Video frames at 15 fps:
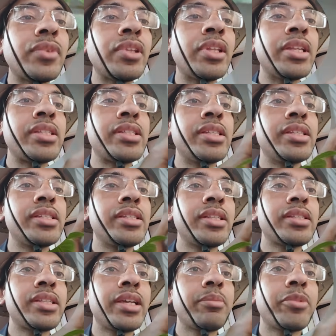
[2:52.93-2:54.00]
this is the
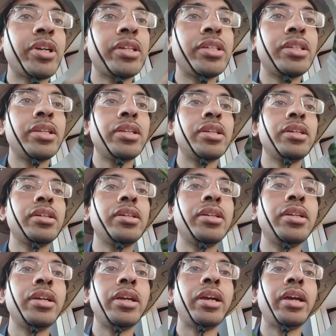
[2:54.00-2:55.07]
same container,
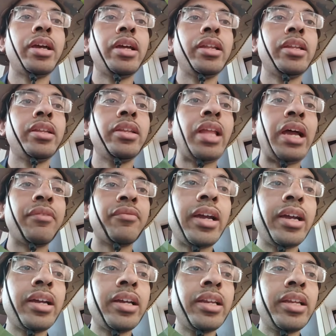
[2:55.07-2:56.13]
and I've
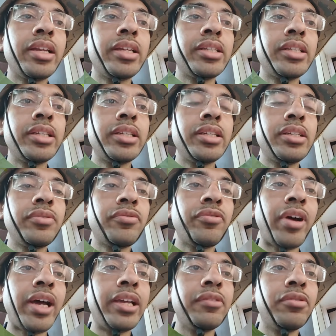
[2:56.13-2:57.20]
created
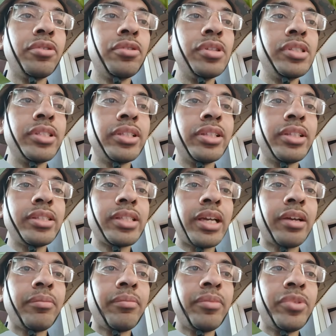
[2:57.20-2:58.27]
5 holes in this.
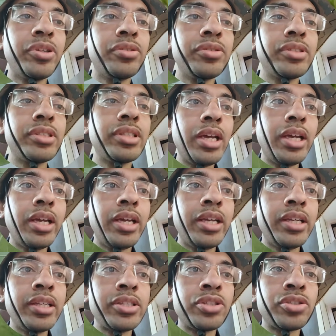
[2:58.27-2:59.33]
I've used
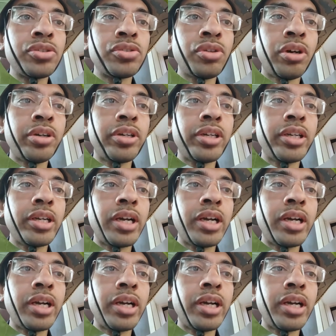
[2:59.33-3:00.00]
a soldering